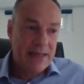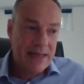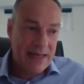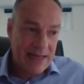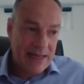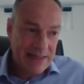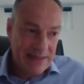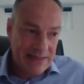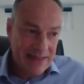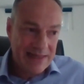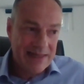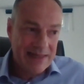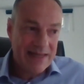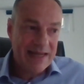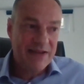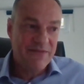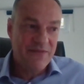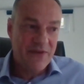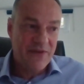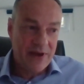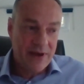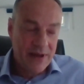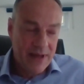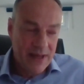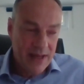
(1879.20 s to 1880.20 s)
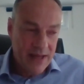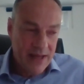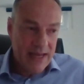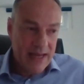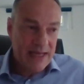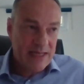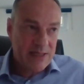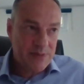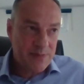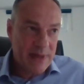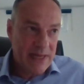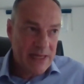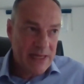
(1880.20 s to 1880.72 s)
and deliver
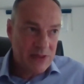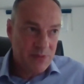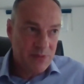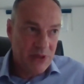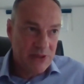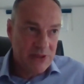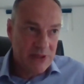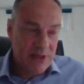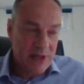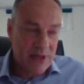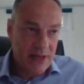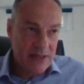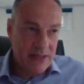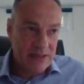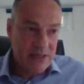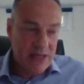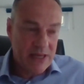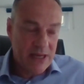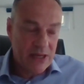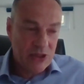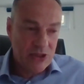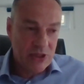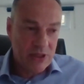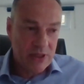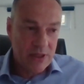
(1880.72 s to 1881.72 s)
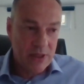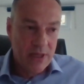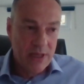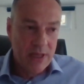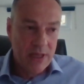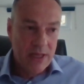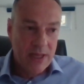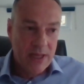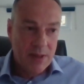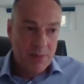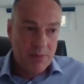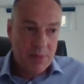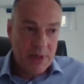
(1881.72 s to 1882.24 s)
airspace modernisation,
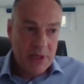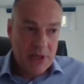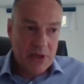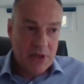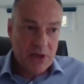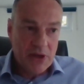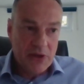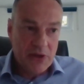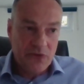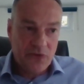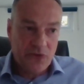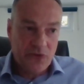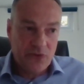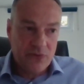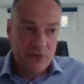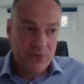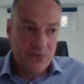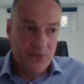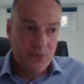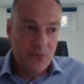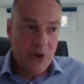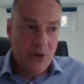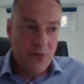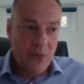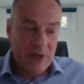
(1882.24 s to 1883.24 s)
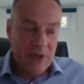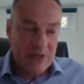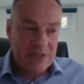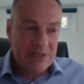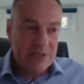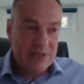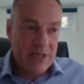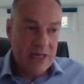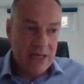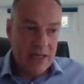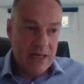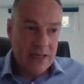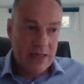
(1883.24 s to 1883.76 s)
because what we're
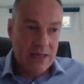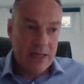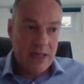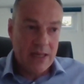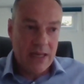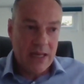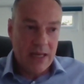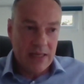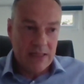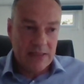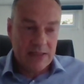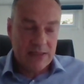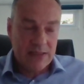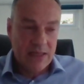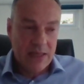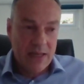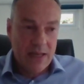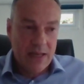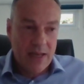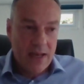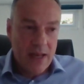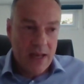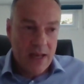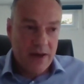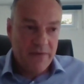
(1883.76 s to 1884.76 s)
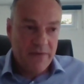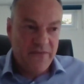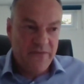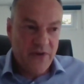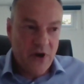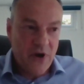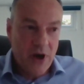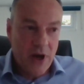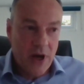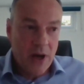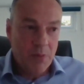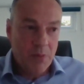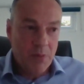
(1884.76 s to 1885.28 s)
seeing is a
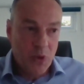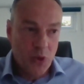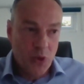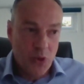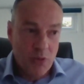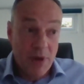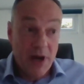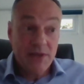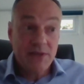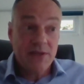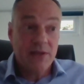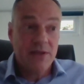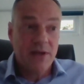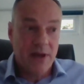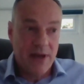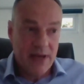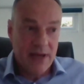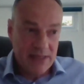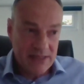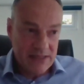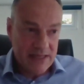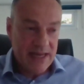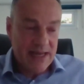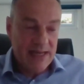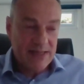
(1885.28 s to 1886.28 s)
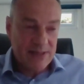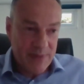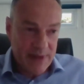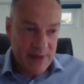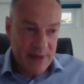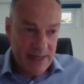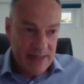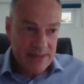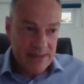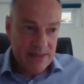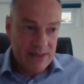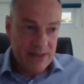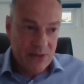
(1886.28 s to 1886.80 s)
far more modernised
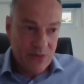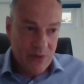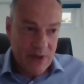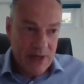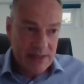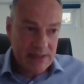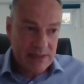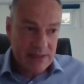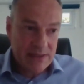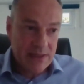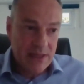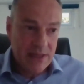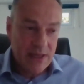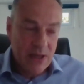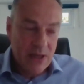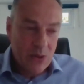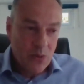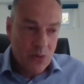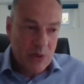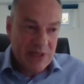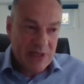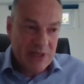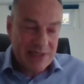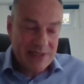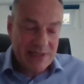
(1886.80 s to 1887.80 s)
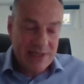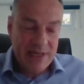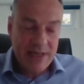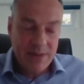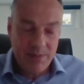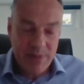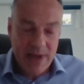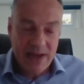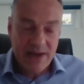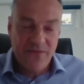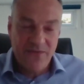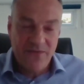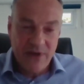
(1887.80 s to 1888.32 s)
airspace in the West. We're seeing
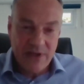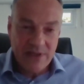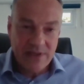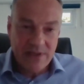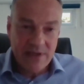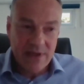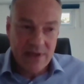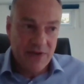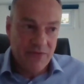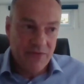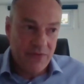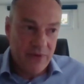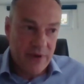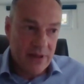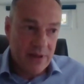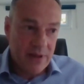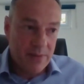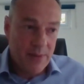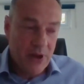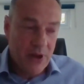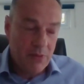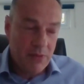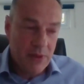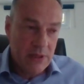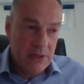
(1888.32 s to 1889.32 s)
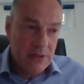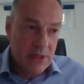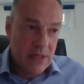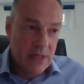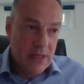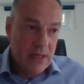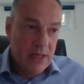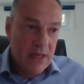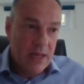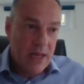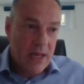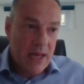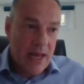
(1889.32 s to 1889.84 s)
benefit delivery at the moment,
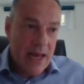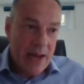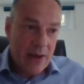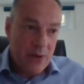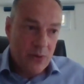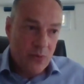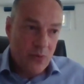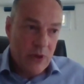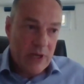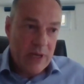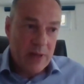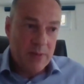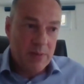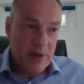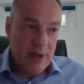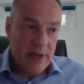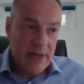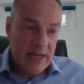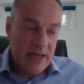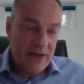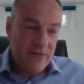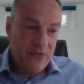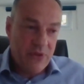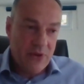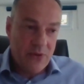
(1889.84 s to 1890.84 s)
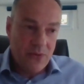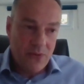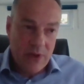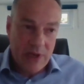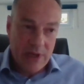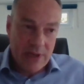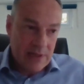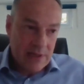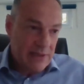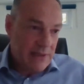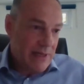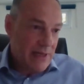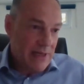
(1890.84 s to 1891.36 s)
and we believe that
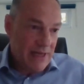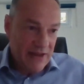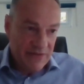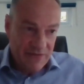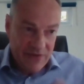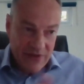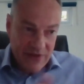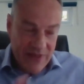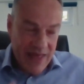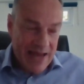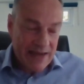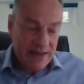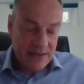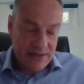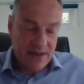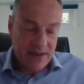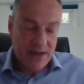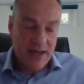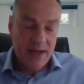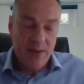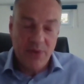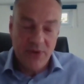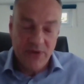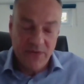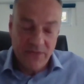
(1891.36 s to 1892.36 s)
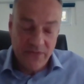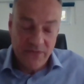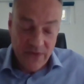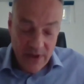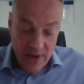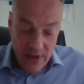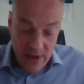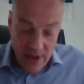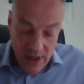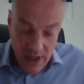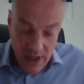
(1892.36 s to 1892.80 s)
we can deliver that type of